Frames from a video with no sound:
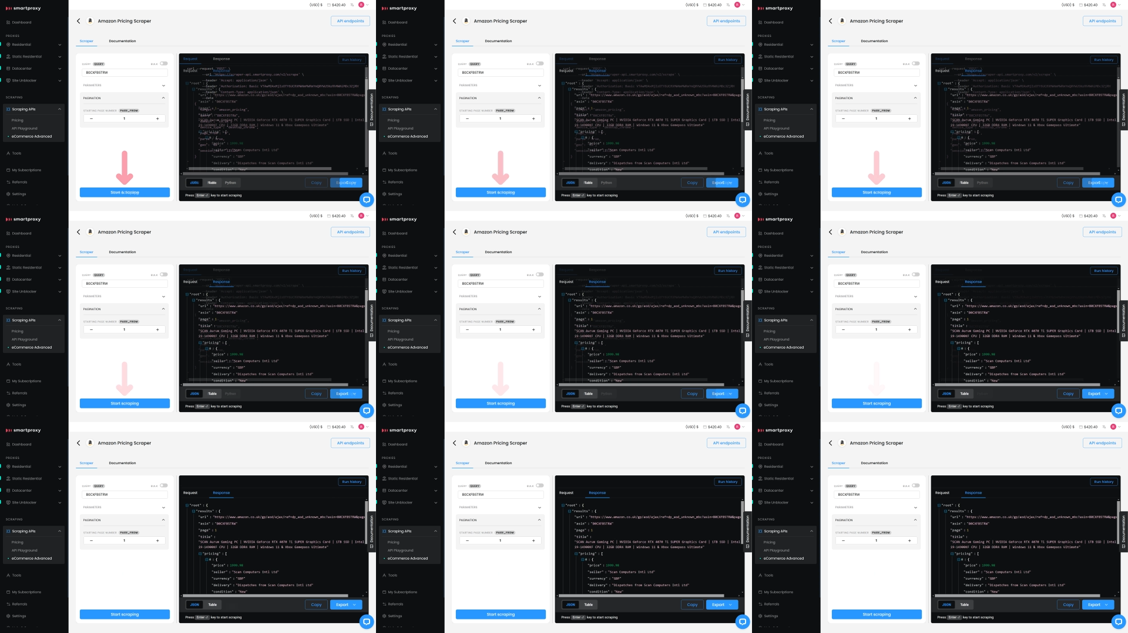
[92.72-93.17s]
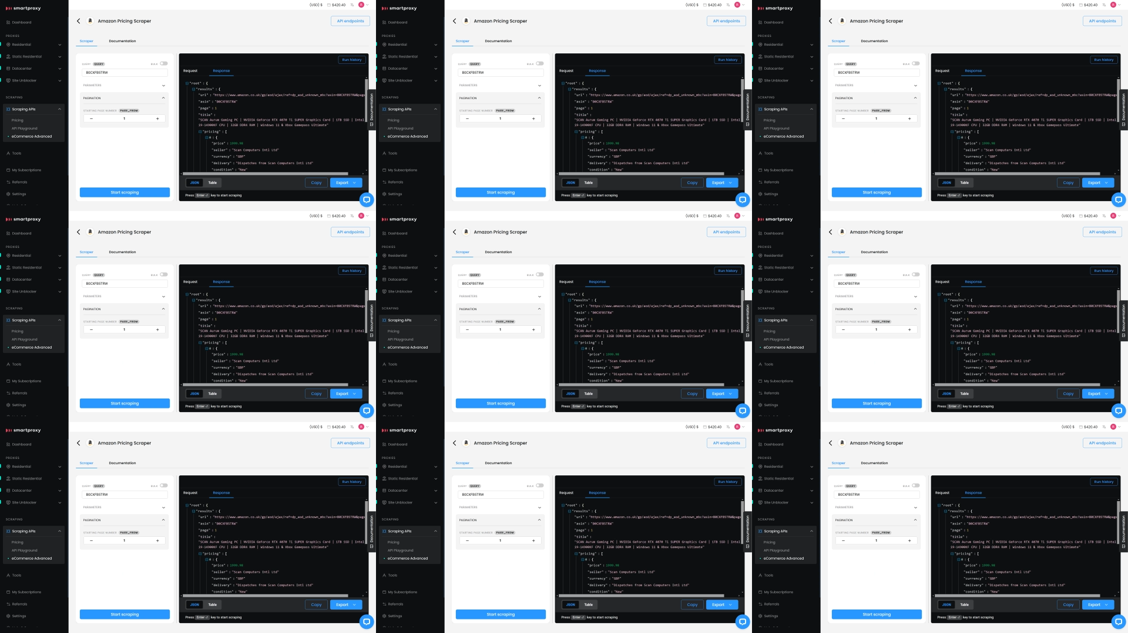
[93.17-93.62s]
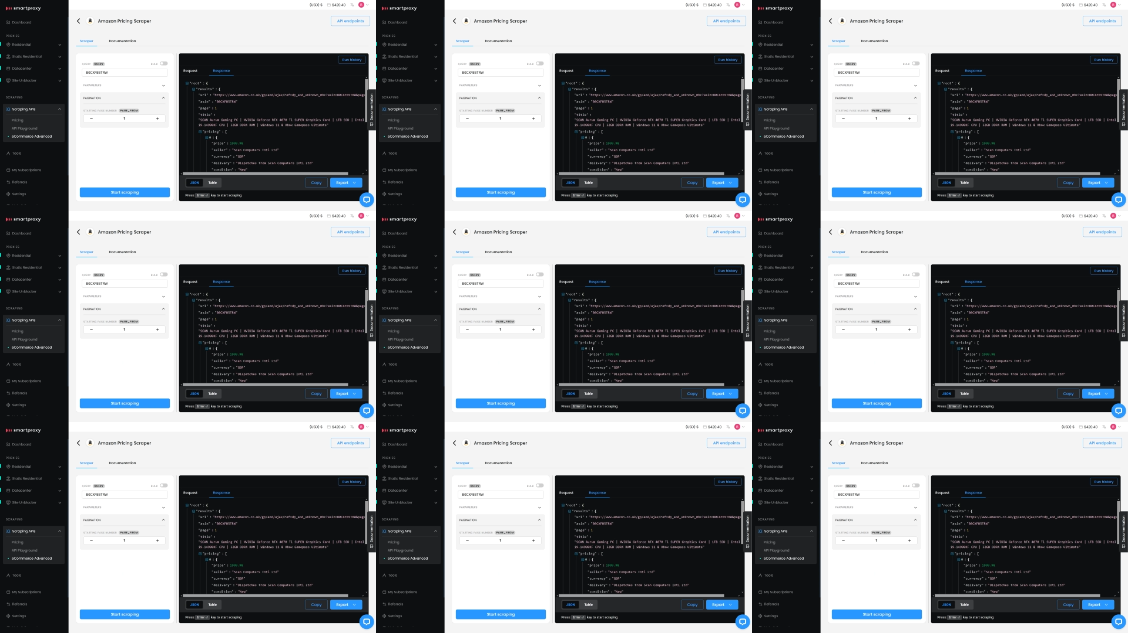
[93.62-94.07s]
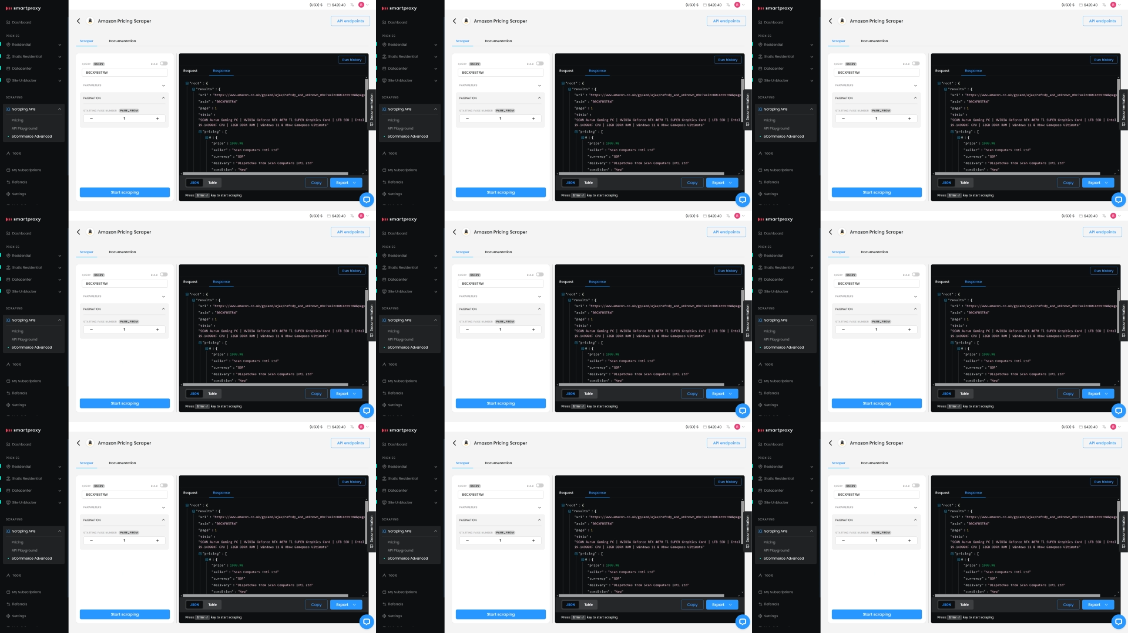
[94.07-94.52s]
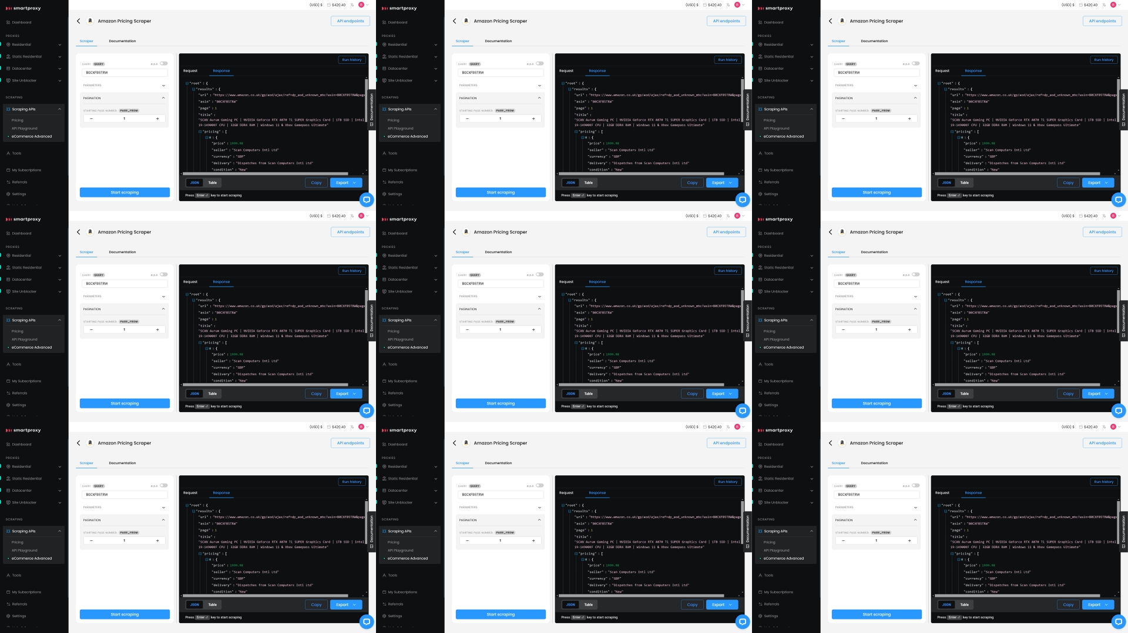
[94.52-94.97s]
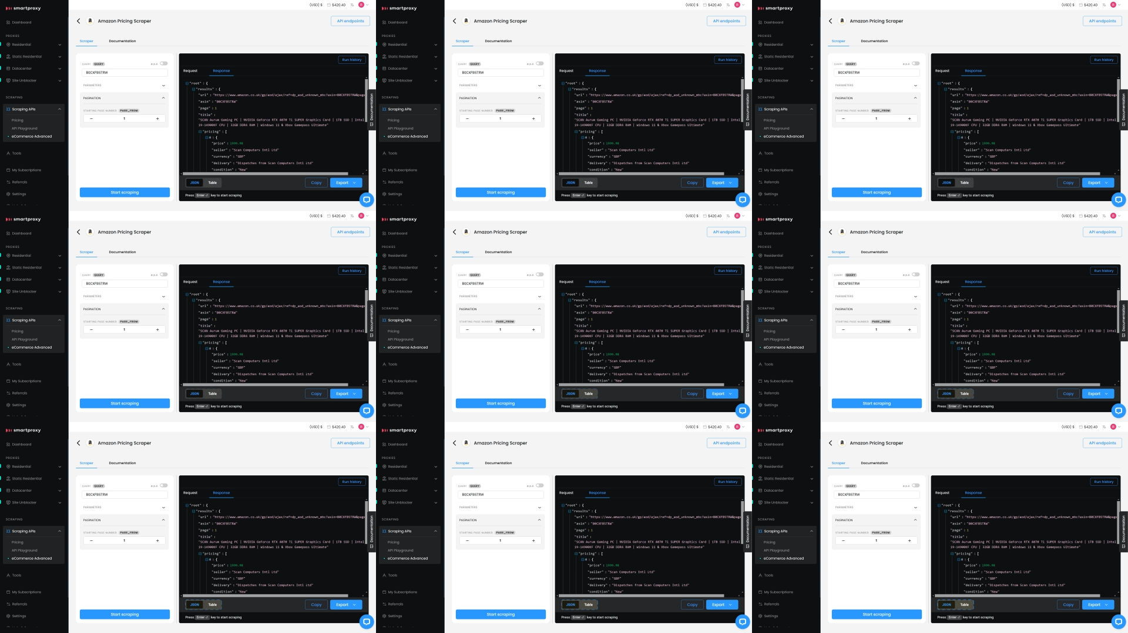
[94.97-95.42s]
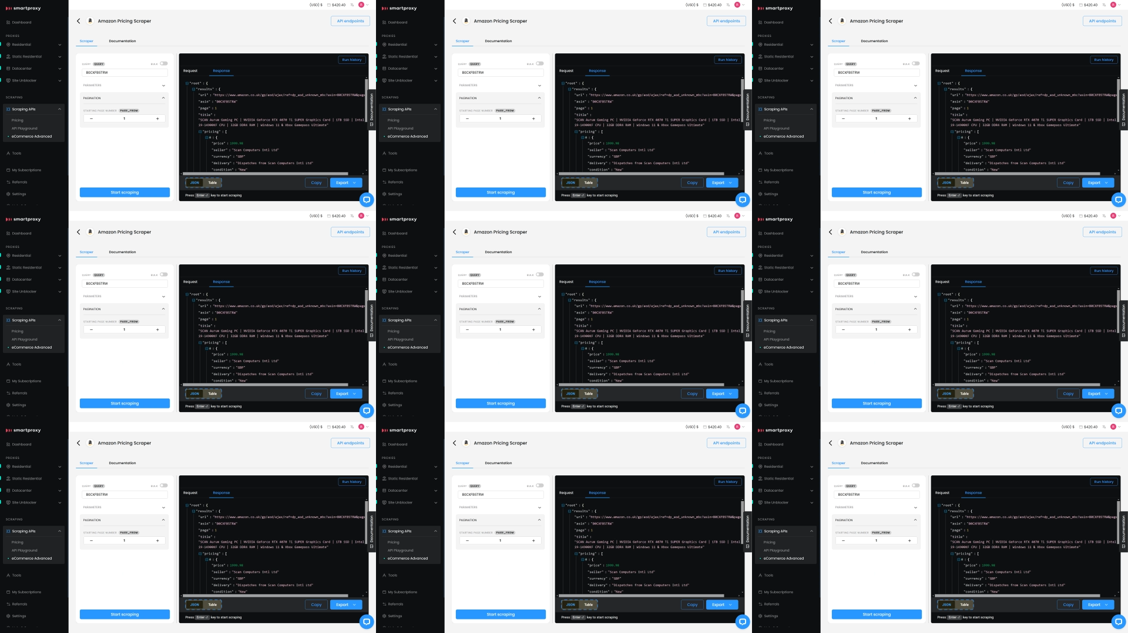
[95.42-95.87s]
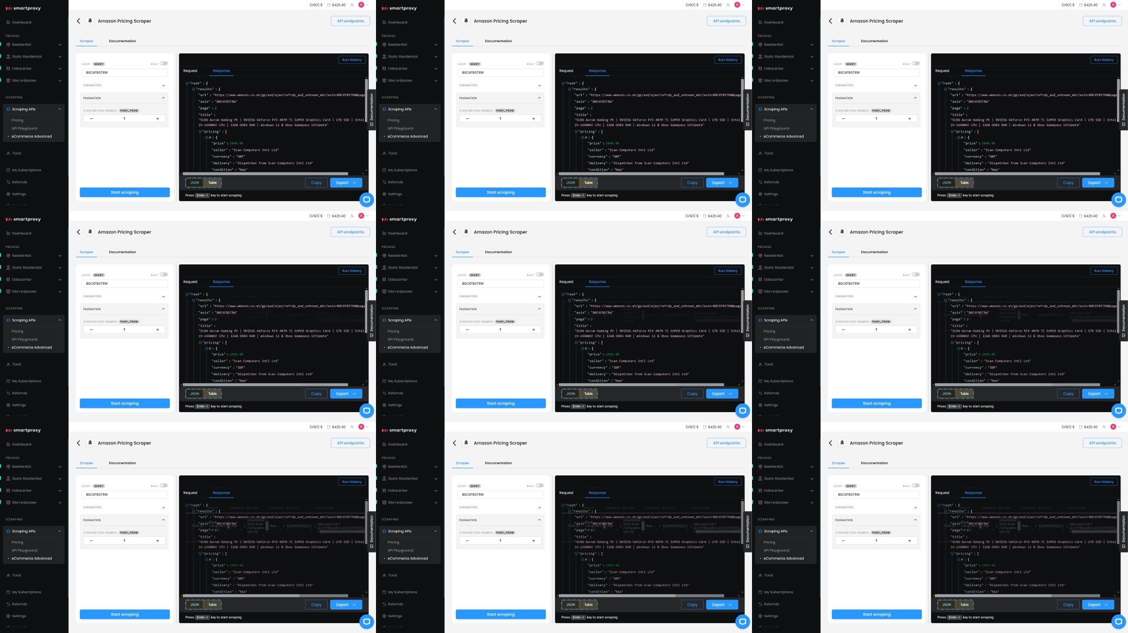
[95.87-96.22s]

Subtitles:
Nobody's mouth can be seen.